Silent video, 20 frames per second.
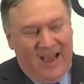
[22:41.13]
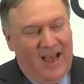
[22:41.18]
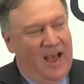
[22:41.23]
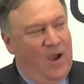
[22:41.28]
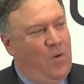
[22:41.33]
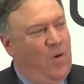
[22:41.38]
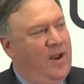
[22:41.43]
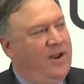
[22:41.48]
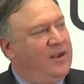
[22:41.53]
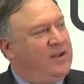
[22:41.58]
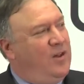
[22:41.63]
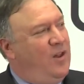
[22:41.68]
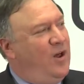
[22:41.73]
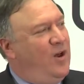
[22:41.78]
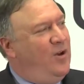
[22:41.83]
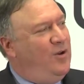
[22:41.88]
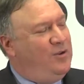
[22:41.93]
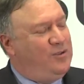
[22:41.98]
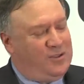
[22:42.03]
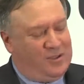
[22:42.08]
I want
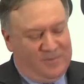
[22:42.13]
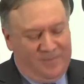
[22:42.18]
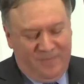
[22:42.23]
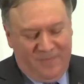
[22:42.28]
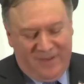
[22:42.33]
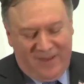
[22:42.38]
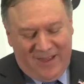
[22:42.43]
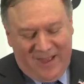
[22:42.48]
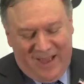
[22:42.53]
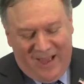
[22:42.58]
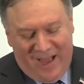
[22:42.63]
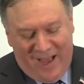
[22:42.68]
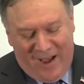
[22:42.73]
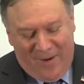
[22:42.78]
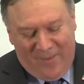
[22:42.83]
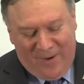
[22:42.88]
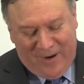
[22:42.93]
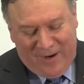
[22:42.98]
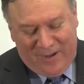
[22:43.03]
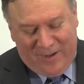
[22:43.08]

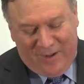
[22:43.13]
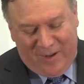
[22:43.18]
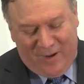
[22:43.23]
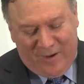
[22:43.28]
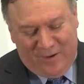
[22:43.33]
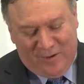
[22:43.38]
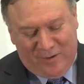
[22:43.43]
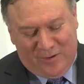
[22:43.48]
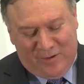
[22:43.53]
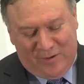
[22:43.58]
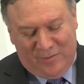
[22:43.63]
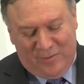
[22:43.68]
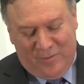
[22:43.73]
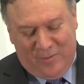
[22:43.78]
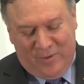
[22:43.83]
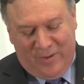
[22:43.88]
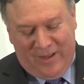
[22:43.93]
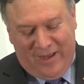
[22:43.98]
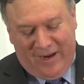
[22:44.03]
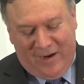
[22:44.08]
to close
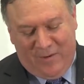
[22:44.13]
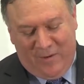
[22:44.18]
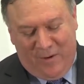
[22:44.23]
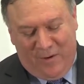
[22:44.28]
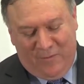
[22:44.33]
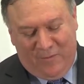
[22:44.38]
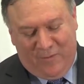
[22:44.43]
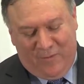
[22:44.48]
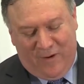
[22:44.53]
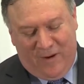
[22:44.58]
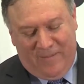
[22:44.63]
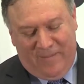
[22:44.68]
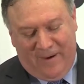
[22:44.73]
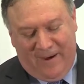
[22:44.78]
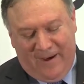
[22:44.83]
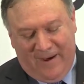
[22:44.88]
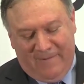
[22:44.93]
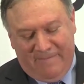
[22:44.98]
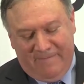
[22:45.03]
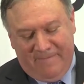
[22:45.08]
with a quote from
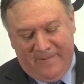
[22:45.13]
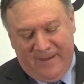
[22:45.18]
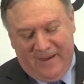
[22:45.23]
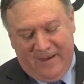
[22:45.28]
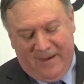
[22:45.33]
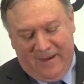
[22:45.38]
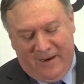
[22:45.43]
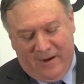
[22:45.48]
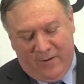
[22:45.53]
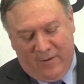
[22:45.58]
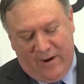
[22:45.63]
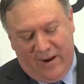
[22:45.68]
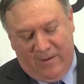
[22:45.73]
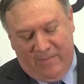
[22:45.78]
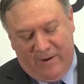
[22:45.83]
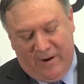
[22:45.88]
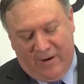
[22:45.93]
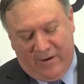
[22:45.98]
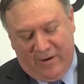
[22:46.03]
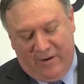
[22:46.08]
a great
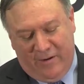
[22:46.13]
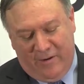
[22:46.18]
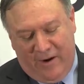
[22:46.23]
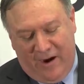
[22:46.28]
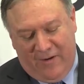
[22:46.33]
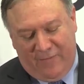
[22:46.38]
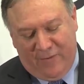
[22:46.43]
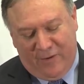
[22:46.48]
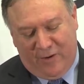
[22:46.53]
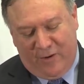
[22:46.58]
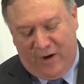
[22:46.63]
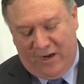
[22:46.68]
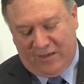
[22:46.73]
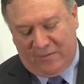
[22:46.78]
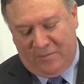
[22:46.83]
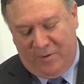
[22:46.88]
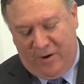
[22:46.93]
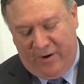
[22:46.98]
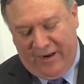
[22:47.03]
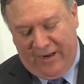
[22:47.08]
American who often
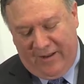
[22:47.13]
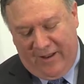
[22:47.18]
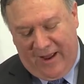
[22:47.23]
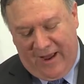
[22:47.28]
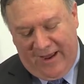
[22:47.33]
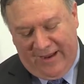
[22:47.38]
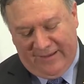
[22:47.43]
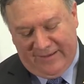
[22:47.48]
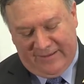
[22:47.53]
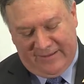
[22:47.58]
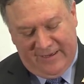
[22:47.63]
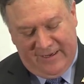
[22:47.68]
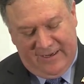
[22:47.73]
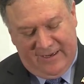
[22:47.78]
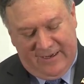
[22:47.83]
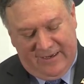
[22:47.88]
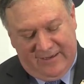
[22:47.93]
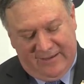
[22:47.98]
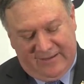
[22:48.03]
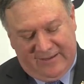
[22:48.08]
crossed party lines
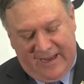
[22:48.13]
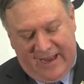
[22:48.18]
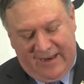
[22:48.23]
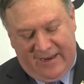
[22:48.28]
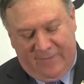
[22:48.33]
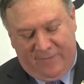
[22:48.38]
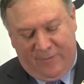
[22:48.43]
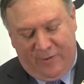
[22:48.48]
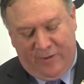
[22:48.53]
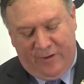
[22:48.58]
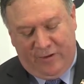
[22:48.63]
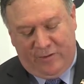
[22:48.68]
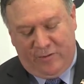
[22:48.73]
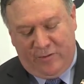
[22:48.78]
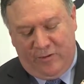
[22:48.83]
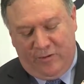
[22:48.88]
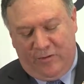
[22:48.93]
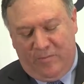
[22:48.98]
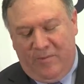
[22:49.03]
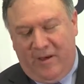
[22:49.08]
to stand up for the
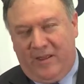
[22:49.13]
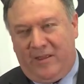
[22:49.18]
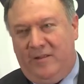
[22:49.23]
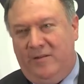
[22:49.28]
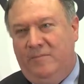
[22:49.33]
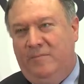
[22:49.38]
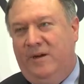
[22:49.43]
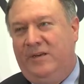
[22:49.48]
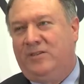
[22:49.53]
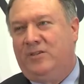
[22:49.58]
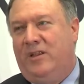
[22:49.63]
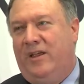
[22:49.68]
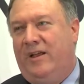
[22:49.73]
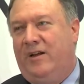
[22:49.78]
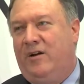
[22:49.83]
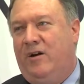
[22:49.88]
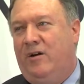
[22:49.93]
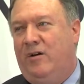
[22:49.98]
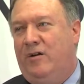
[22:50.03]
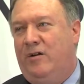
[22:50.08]
truth, much
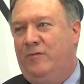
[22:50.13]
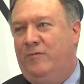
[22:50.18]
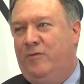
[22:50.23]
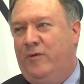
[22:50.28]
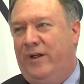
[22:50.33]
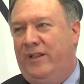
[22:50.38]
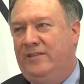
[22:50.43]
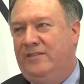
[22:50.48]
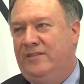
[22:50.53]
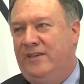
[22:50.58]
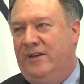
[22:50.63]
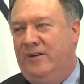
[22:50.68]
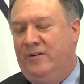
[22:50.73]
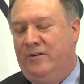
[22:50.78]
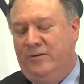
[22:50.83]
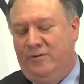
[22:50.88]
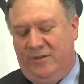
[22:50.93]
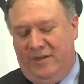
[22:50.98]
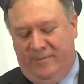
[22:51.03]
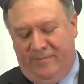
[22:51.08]
like our good friend
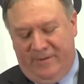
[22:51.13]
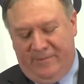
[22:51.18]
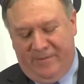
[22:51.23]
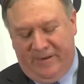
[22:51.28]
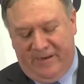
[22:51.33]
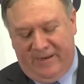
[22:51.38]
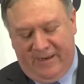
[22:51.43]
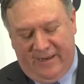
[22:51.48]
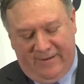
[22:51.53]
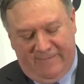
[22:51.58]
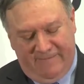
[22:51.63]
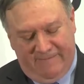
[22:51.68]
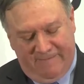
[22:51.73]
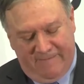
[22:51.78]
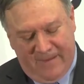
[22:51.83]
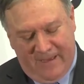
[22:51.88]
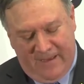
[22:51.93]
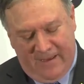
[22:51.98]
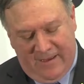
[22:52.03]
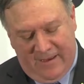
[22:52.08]
Senator Lehman did.
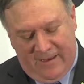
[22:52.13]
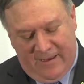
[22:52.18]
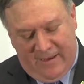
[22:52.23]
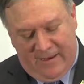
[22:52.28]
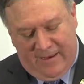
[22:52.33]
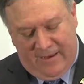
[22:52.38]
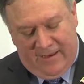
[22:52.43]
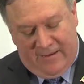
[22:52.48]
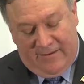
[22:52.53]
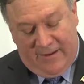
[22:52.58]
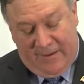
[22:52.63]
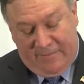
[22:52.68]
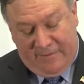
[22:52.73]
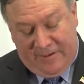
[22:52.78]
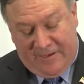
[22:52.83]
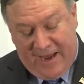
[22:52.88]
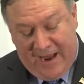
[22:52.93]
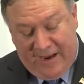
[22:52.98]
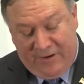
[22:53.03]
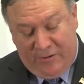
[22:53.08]
His name
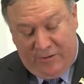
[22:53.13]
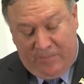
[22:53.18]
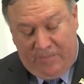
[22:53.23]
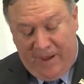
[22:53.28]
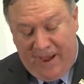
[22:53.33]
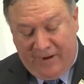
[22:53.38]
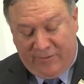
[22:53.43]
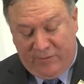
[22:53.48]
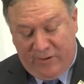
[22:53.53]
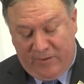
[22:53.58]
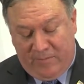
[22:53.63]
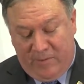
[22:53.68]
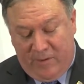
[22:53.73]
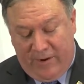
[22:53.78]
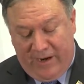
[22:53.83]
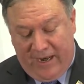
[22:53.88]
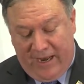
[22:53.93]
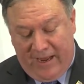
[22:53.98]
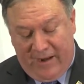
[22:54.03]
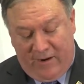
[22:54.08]
is Daniel Patrick
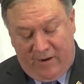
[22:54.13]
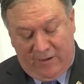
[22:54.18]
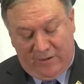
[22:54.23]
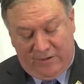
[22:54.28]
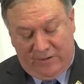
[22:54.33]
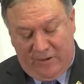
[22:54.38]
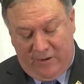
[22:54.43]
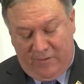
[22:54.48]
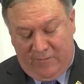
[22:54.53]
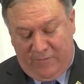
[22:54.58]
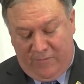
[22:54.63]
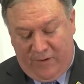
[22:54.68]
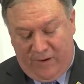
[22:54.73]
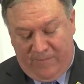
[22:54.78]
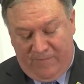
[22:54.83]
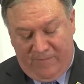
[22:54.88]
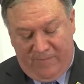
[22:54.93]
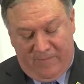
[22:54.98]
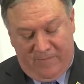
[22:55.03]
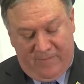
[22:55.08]
Moynihan, also
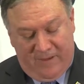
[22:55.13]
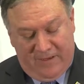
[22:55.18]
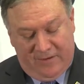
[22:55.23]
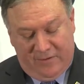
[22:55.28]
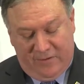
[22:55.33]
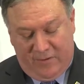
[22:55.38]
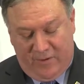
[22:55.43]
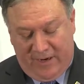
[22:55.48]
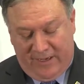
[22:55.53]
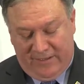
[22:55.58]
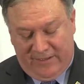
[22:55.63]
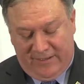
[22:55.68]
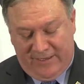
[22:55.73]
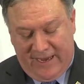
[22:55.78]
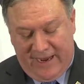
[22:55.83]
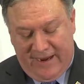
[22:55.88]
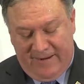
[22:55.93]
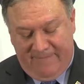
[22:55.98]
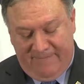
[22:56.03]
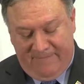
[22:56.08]
from this great
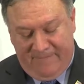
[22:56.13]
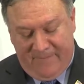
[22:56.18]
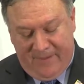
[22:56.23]
state.